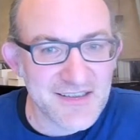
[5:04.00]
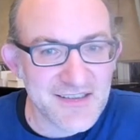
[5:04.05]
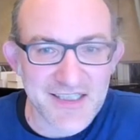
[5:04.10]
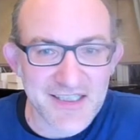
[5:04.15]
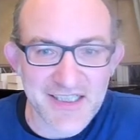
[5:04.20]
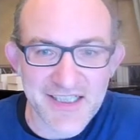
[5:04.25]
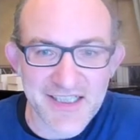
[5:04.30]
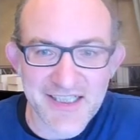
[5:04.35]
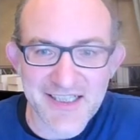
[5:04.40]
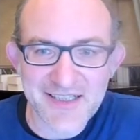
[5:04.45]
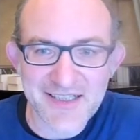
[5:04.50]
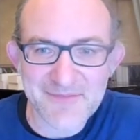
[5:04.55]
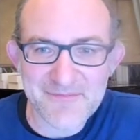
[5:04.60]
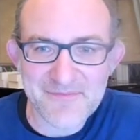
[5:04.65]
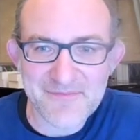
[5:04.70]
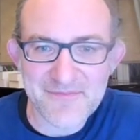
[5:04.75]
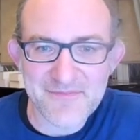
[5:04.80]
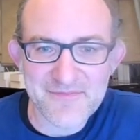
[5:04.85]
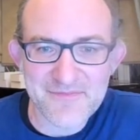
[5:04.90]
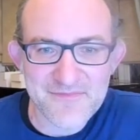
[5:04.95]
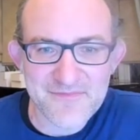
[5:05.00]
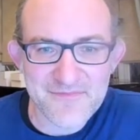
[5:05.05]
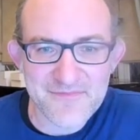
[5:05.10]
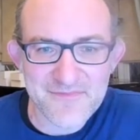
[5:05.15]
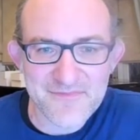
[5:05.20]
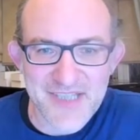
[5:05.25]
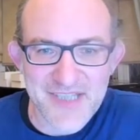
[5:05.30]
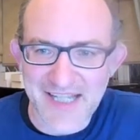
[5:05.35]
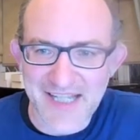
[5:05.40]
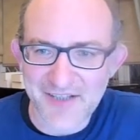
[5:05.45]
Um,
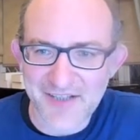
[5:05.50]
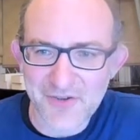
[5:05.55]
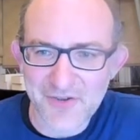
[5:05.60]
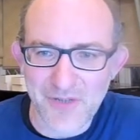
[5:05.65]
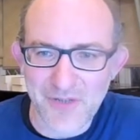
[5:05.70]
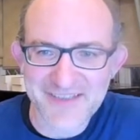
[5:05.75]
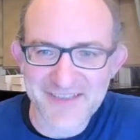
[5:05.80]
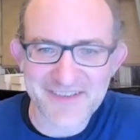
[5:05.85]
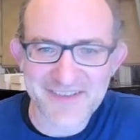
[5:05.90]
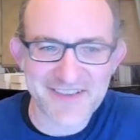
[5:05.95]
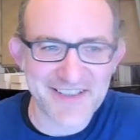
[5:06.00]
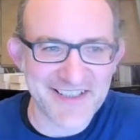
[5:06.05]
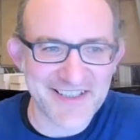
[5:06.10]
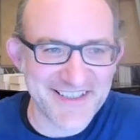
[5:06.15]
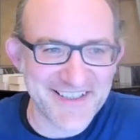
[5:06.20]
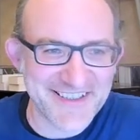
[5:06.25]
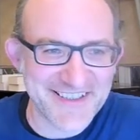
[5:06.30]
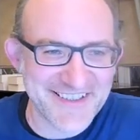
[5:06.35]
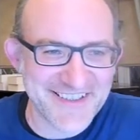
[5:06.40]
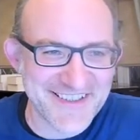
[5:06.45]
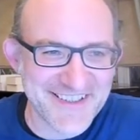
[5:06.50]
yeah, quite uh,